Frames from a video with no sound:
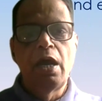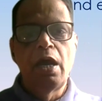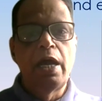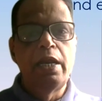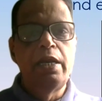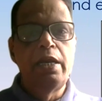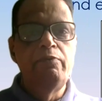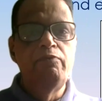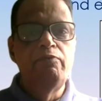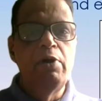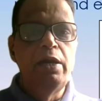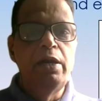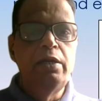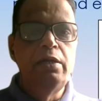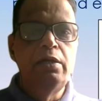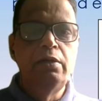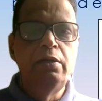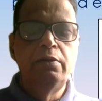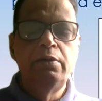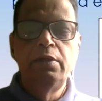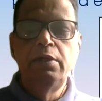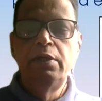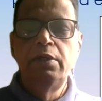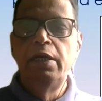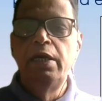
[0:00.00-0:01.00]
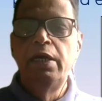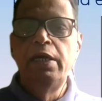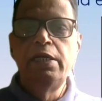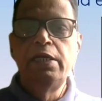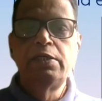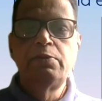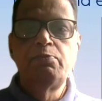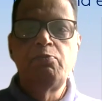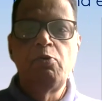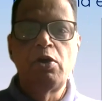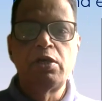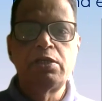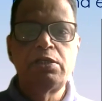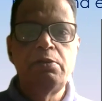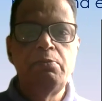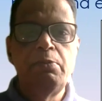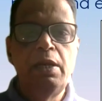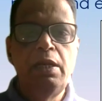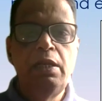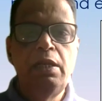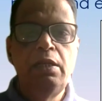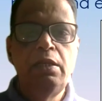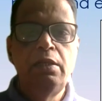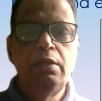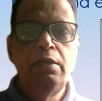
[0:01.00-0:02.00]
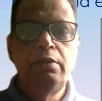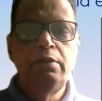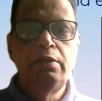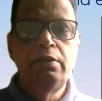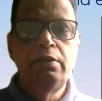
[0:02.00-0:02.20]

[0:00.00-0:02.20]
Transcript: and even it is possible